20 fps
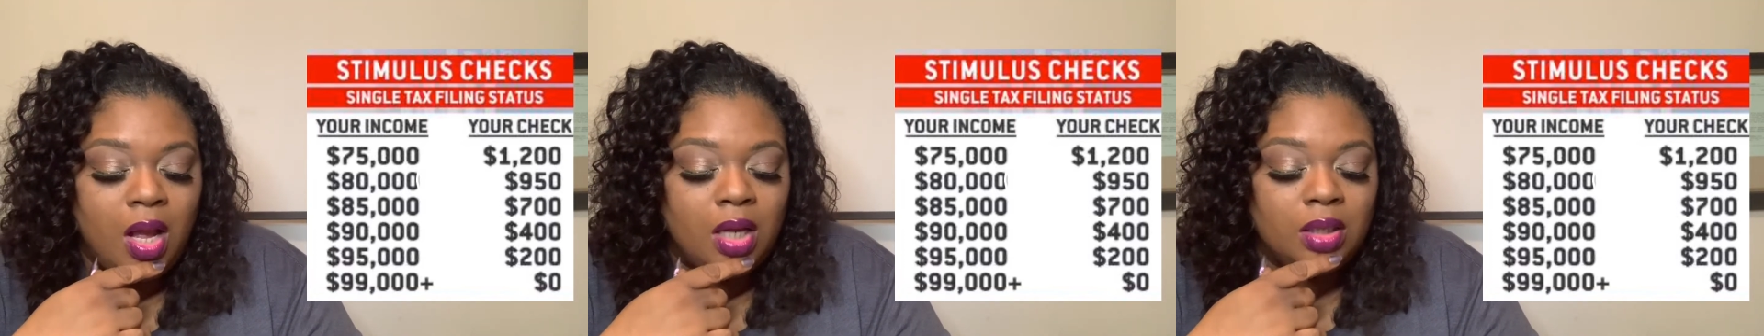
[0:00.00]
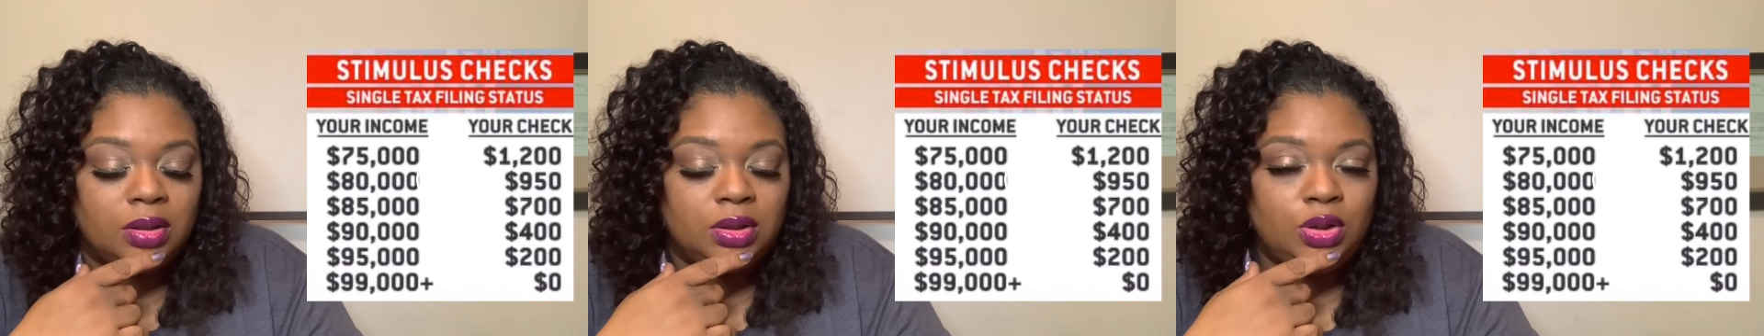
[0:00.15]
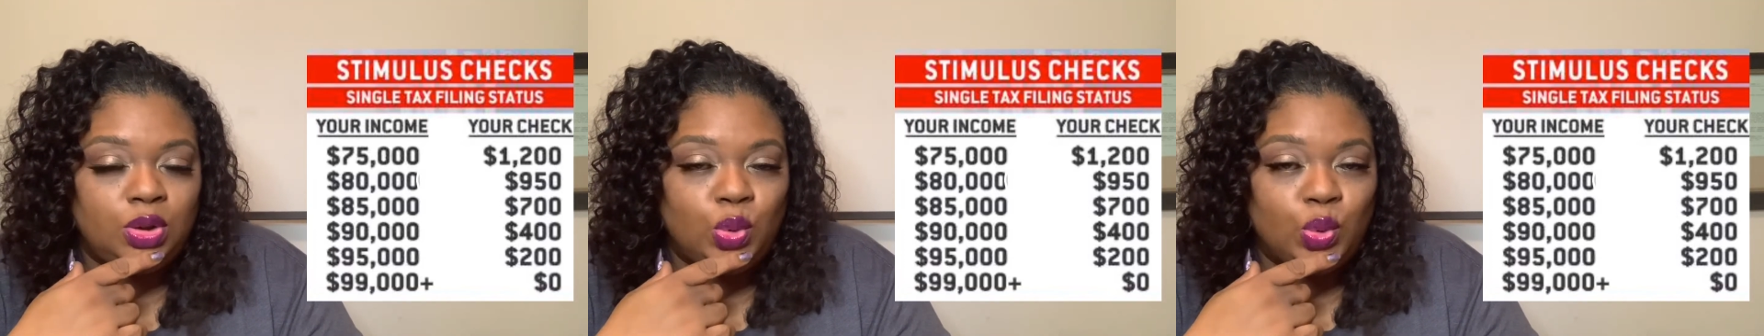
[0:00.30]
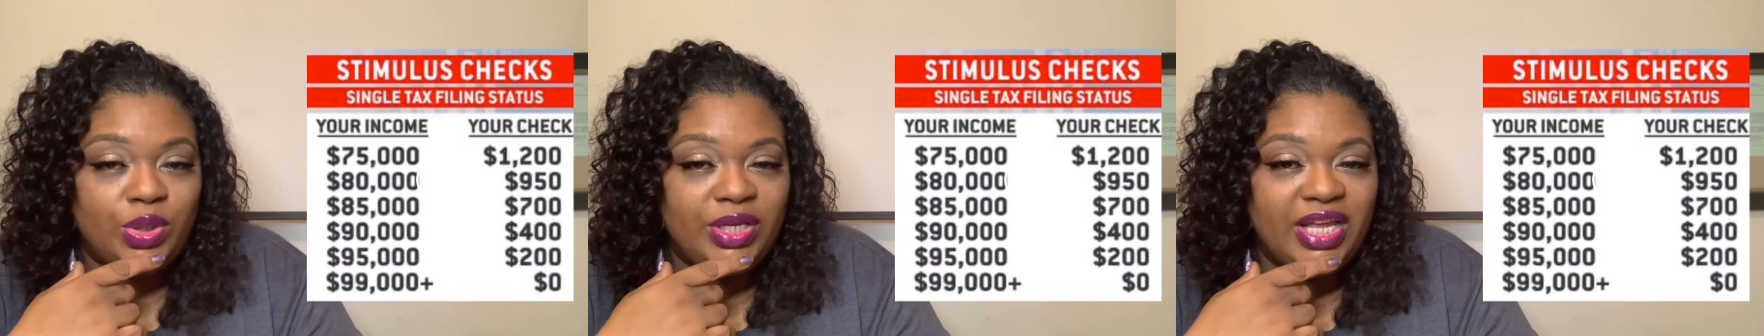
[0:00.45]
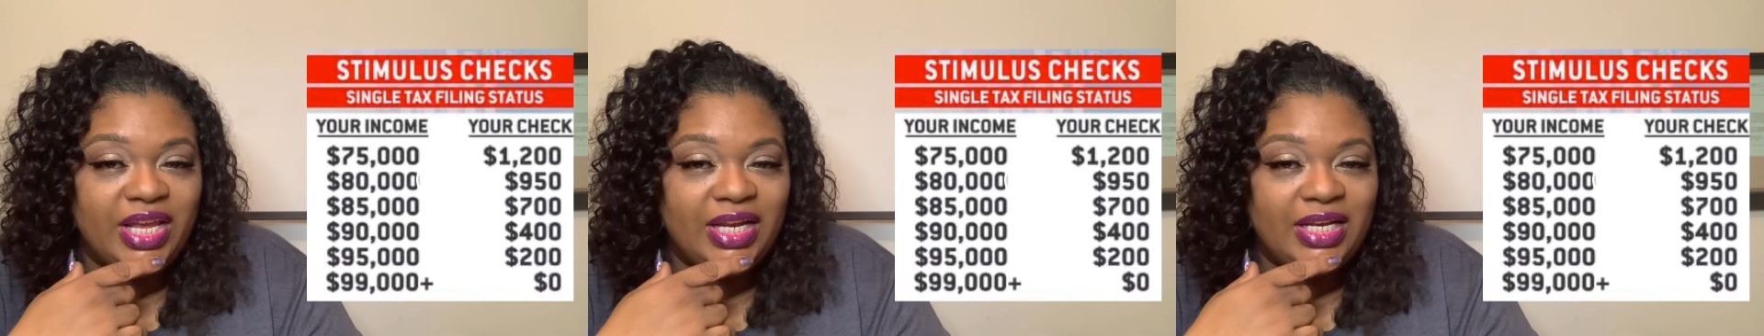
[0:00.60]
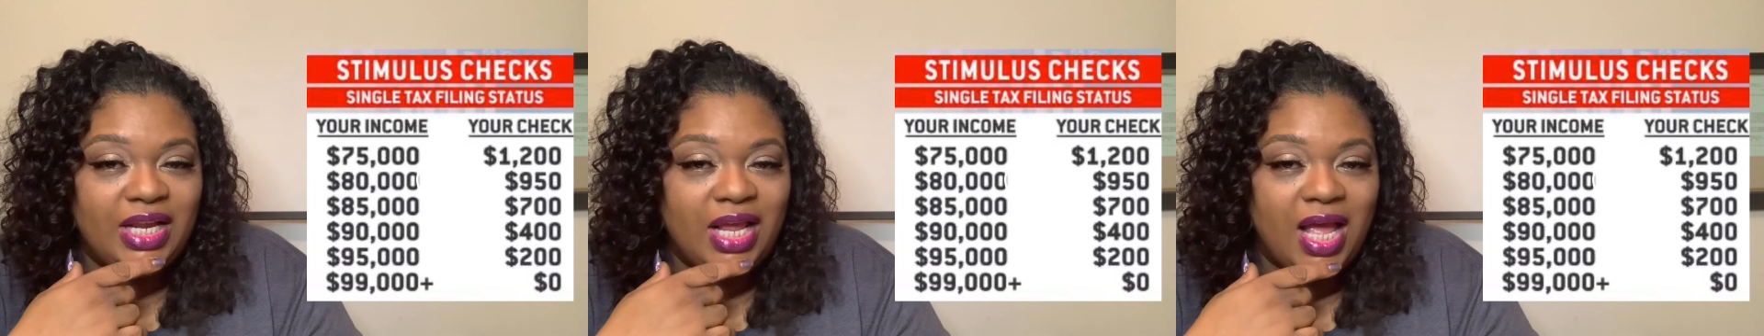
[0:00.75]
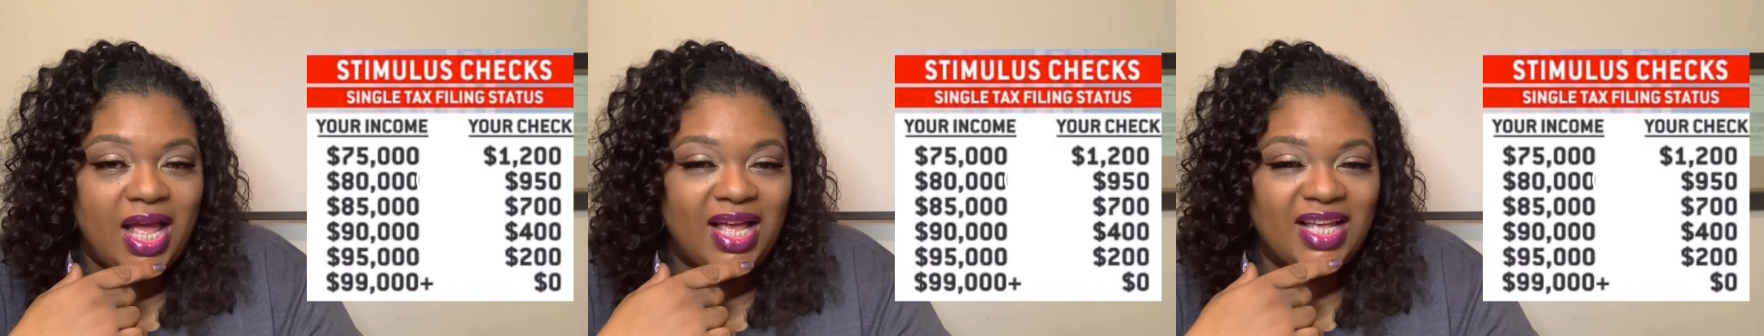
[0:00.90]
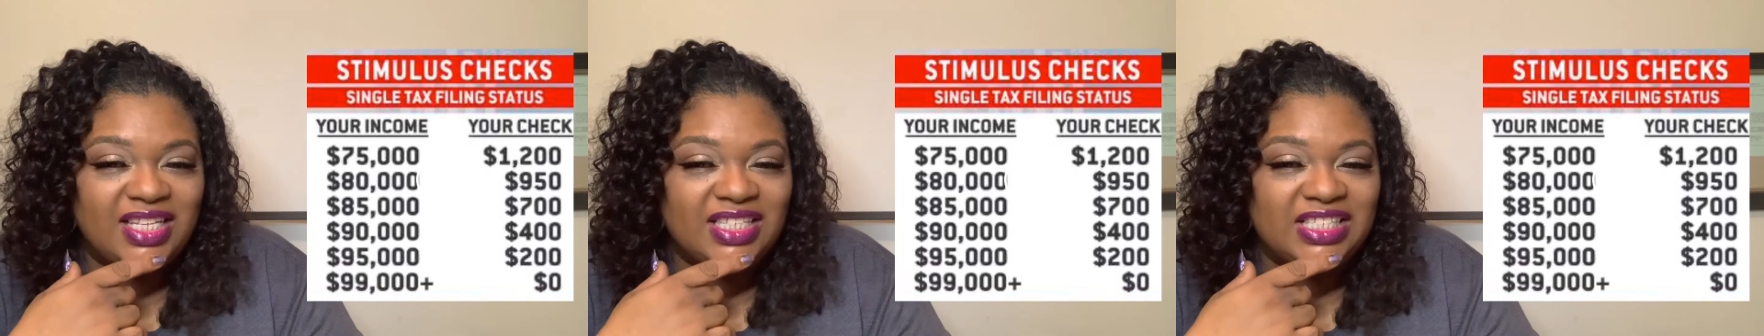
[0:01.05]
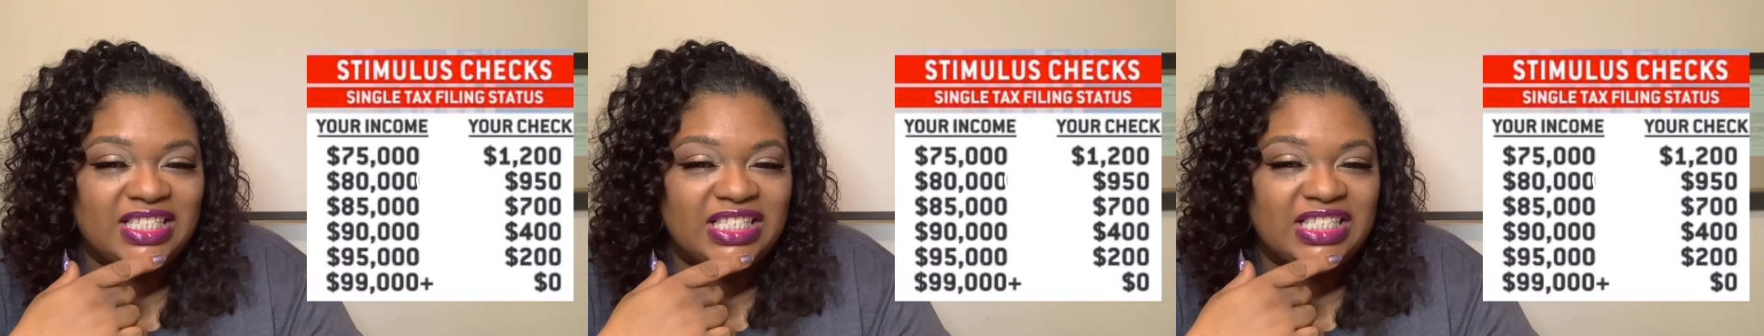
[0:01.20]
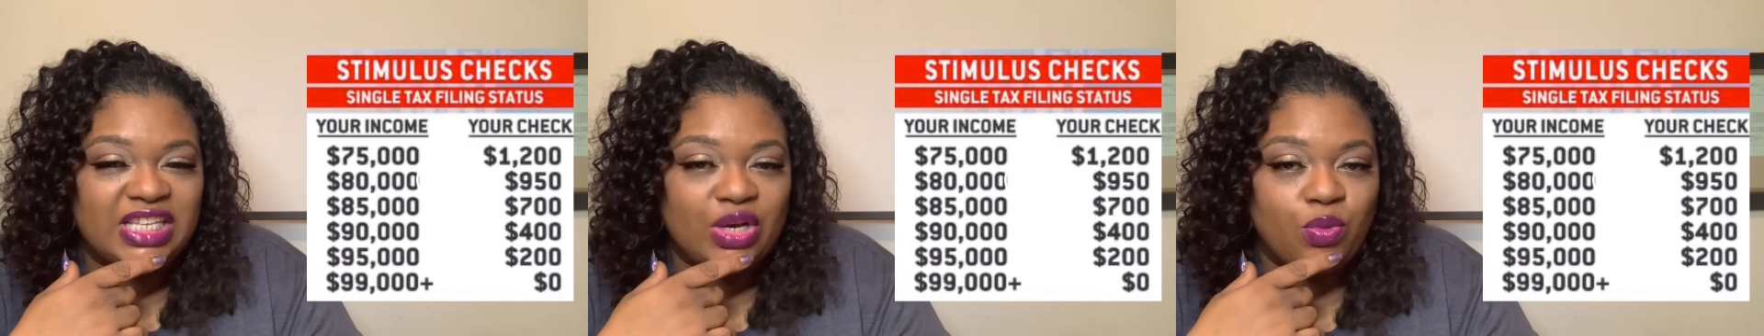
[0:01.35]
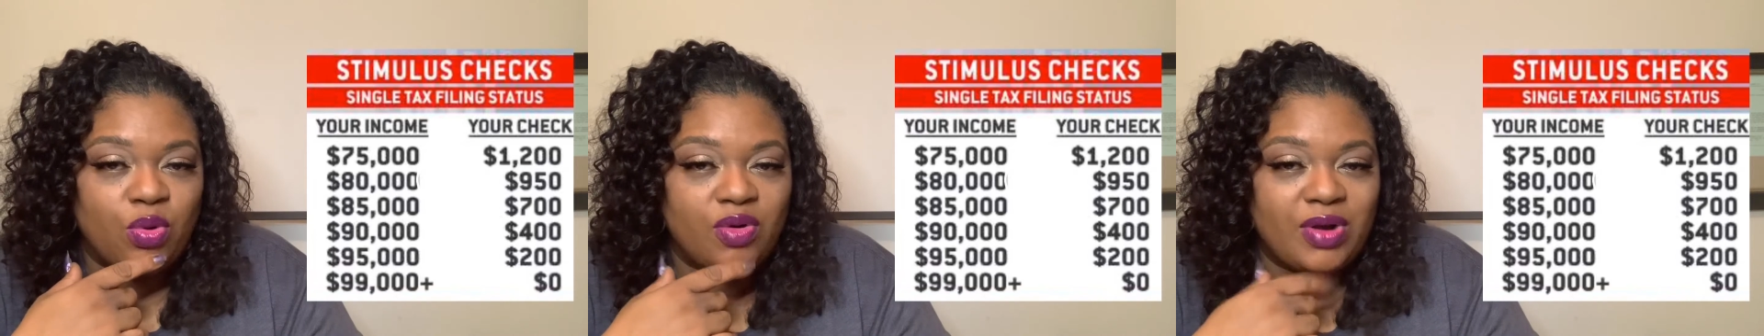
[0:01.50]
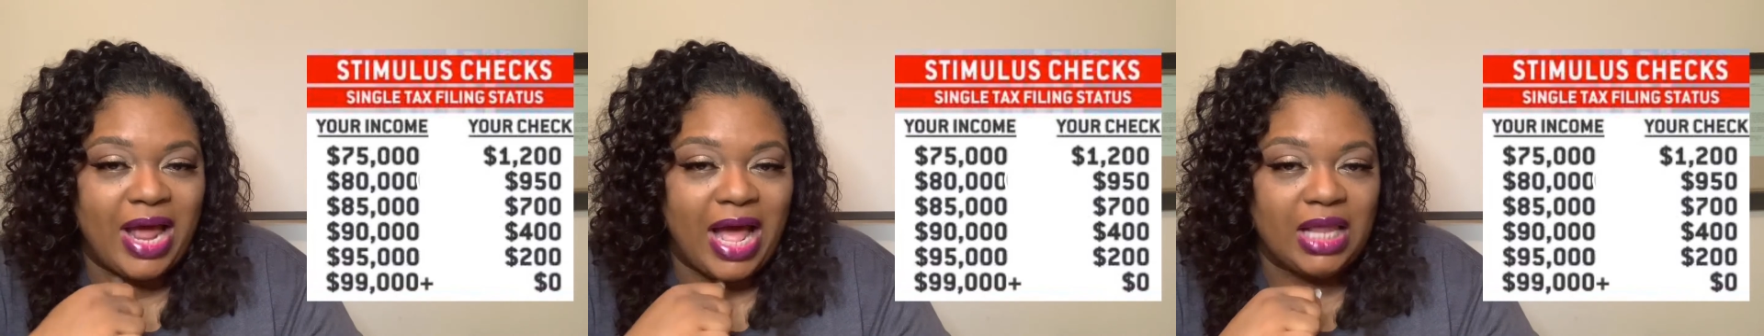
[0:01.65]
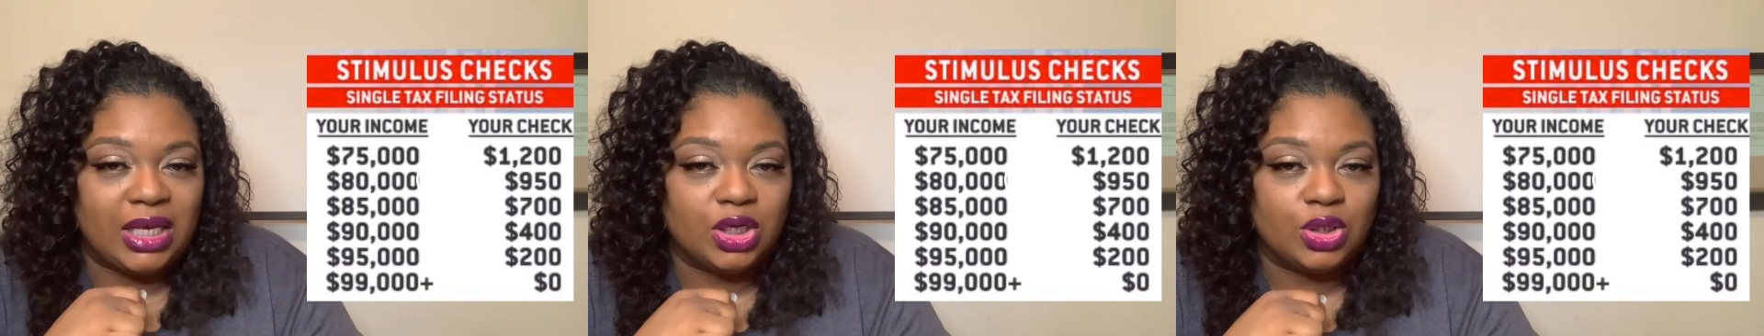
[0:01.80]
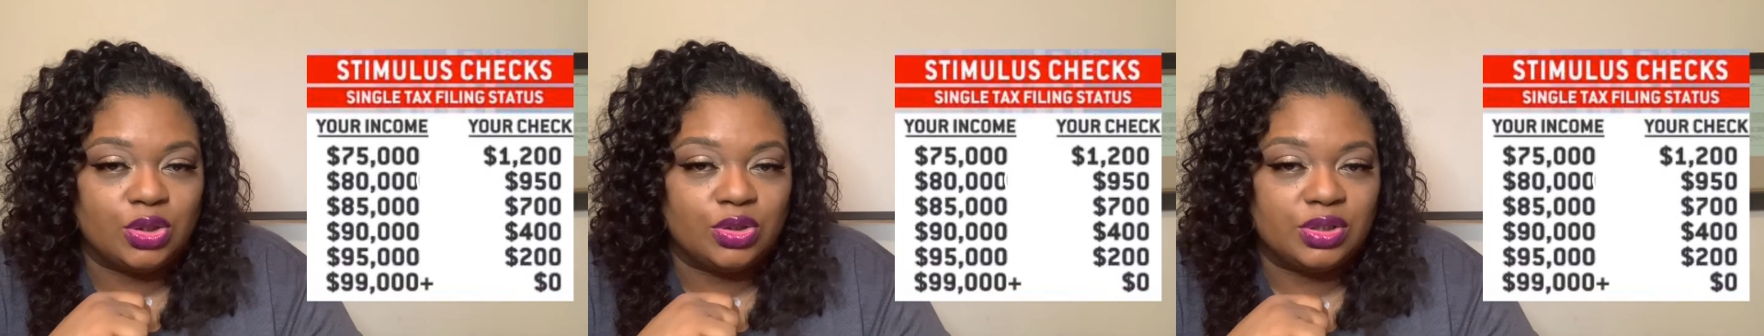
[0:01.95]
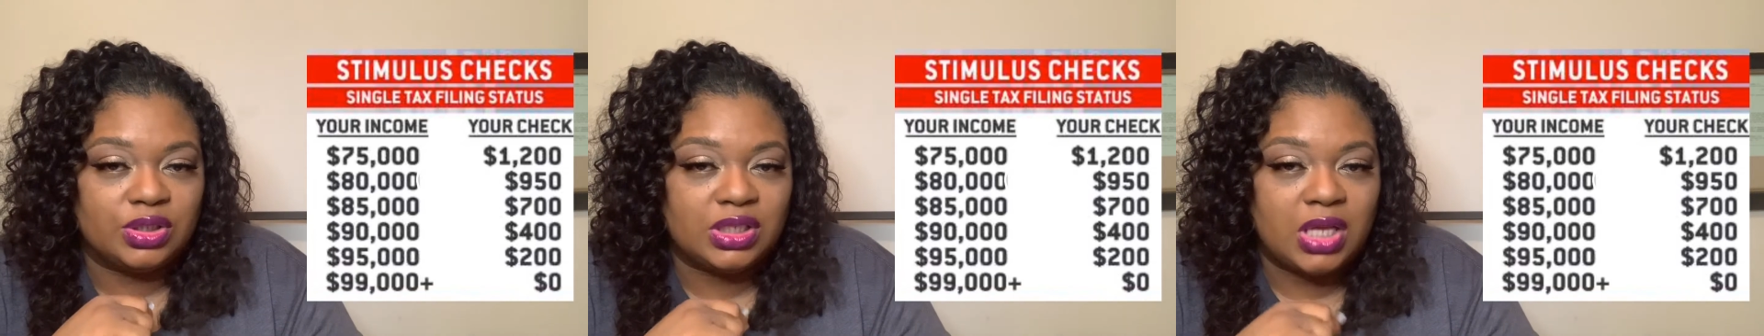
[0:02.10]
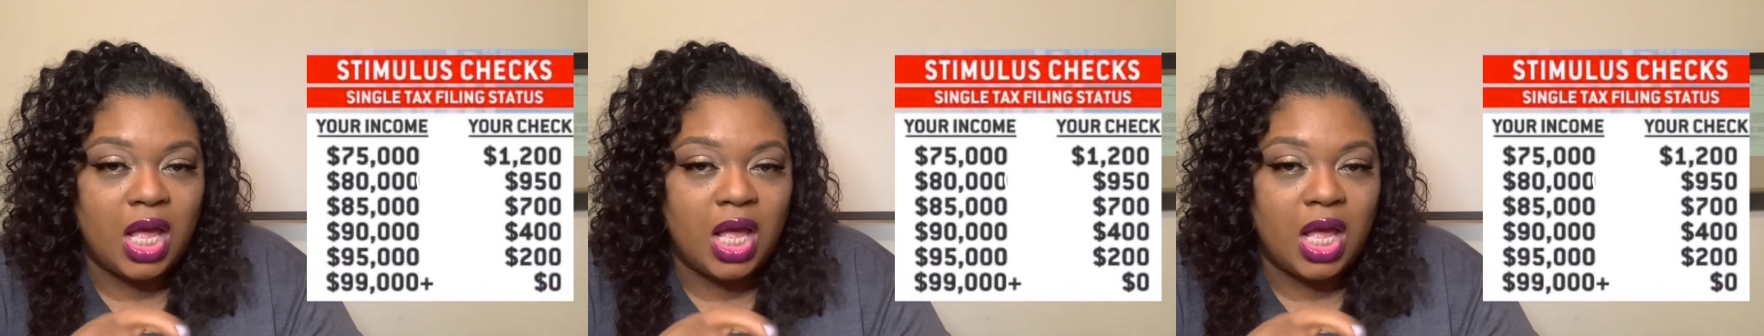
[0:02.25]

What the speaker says: you get $0,